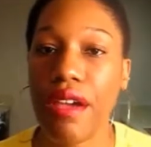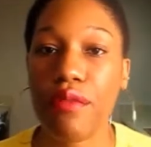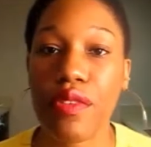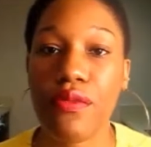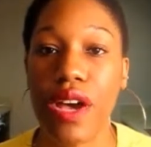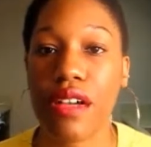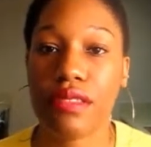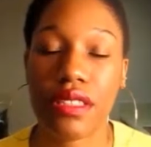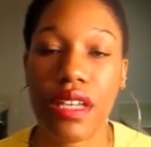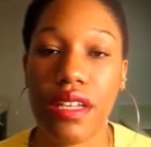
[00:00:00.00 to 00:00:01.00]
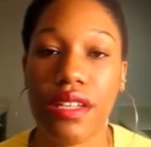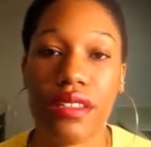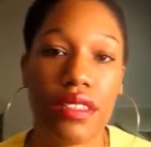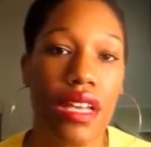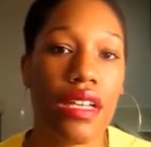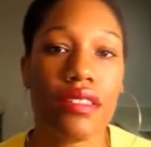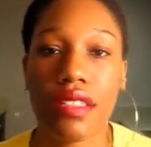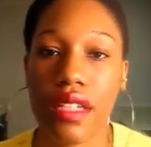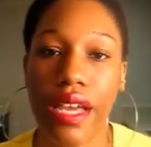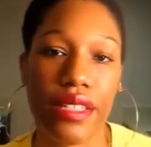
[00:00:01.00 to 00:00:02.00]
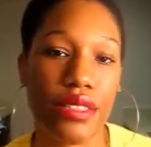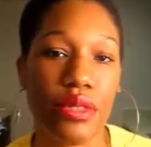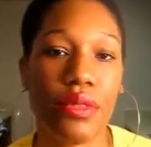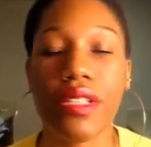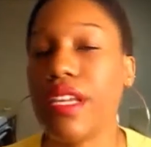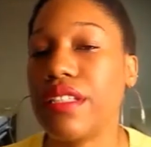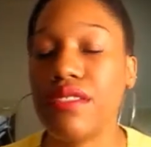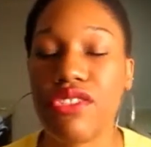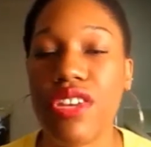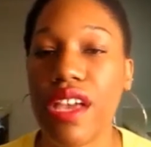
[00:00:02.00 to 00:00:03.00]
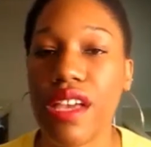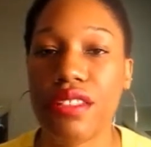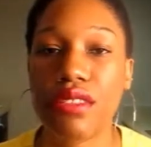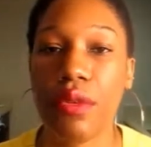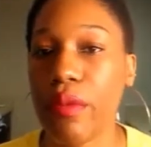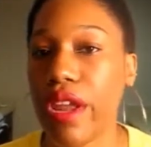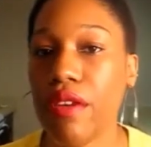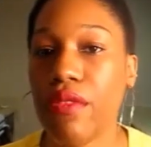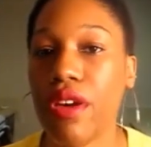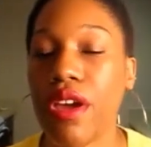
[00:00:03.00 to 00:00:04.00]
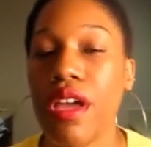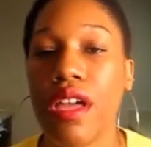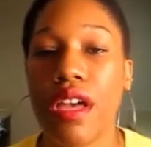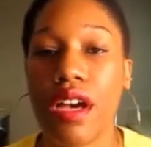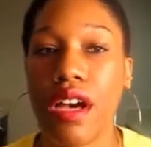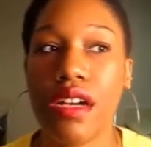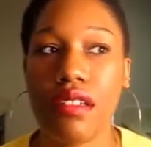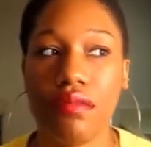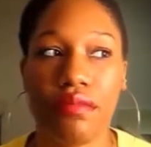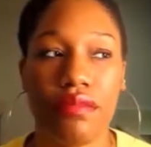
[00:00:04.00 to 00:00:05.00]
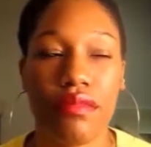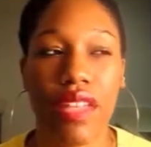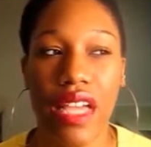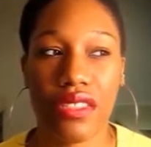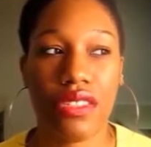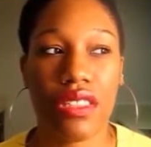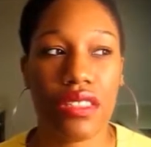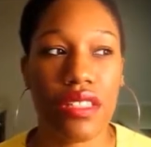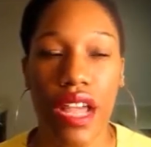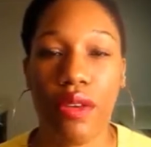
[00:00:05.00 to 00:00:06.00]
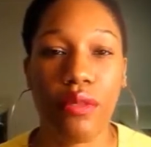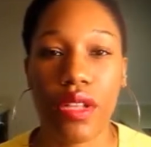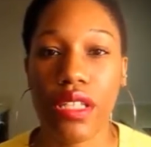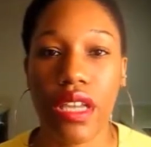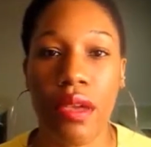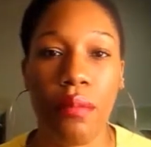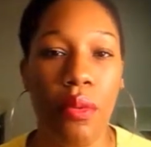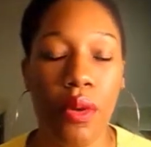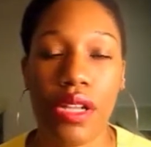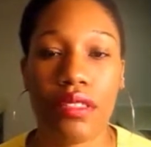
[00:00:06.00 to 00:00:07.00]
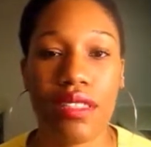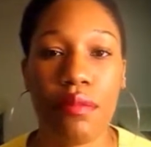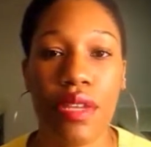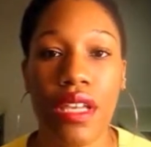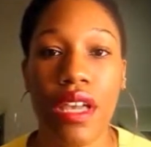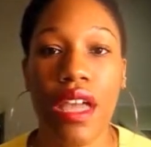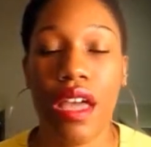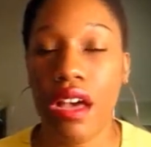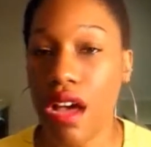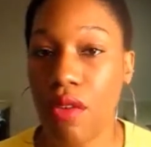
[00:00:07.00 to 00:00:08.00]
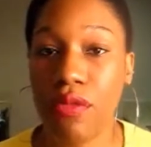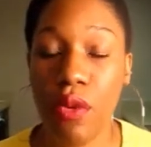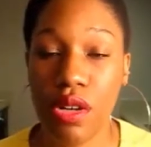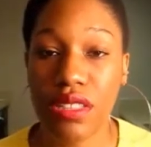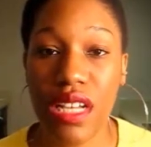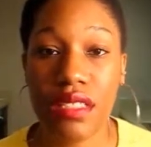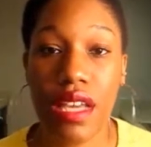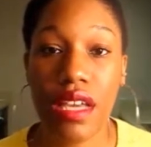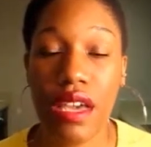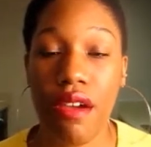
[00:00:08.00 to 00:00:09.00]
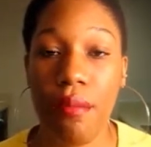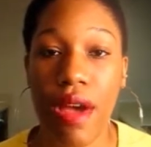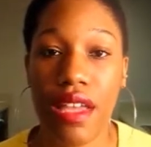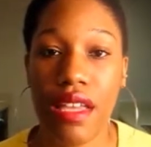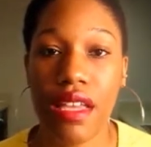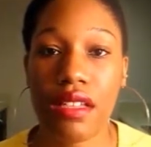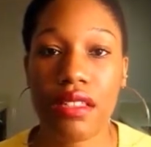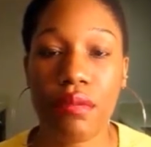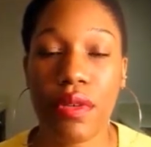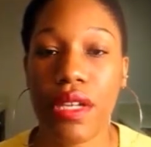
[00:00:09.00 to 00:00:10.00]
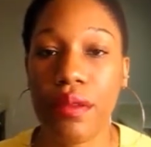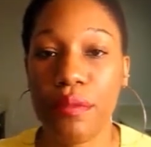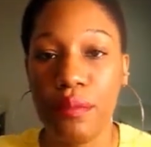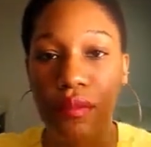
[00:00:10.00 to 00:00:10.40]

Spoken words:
every 5 seconds to like do length checks or whatever. That's just not really important to me. Of course I take care of my ends, but